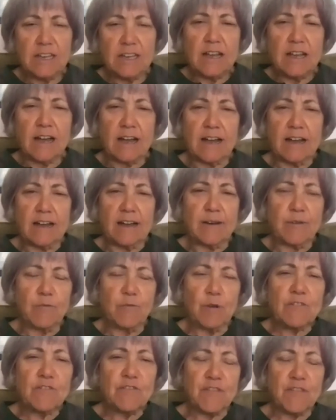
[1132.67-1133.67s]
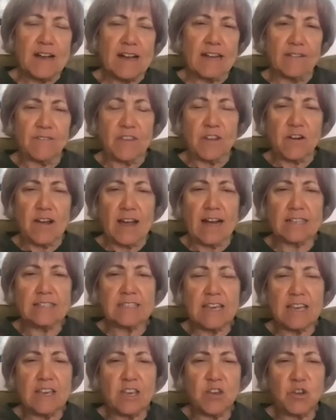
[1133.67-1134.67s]
What fun if they're
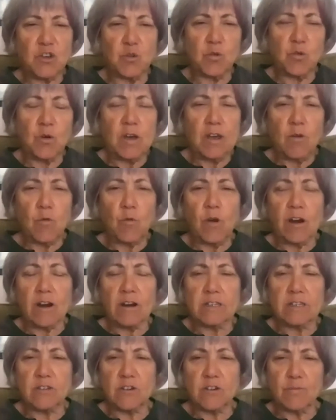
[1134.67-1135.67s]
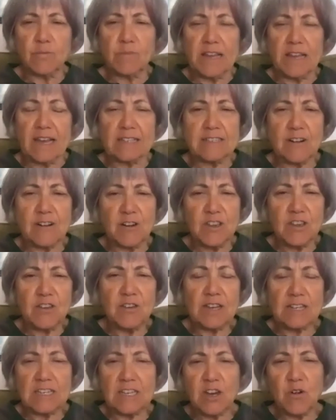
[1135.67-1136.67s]
asking you where certain plants are. You
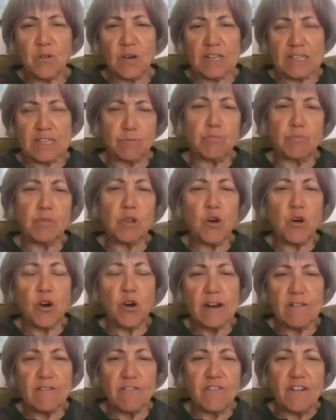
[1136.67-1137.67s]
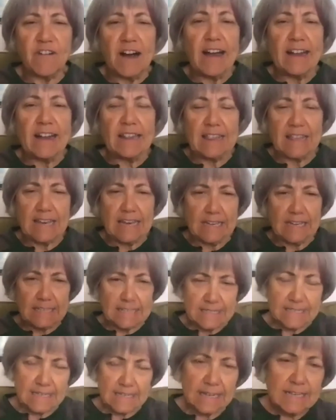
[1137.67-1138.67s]
get to go explore and find
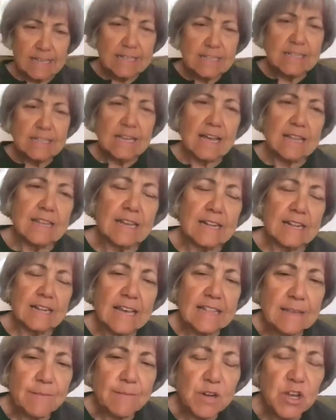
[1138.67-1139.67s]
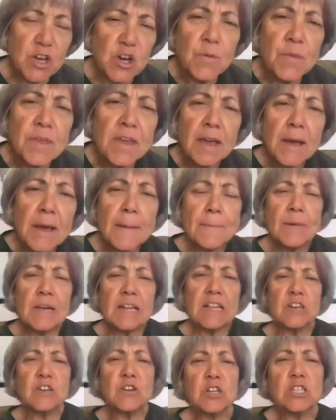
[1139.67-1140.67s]
things and then let them know.
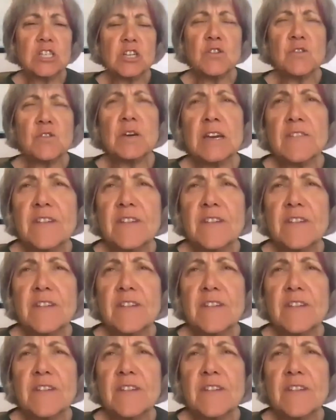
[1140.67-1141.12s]
But could you give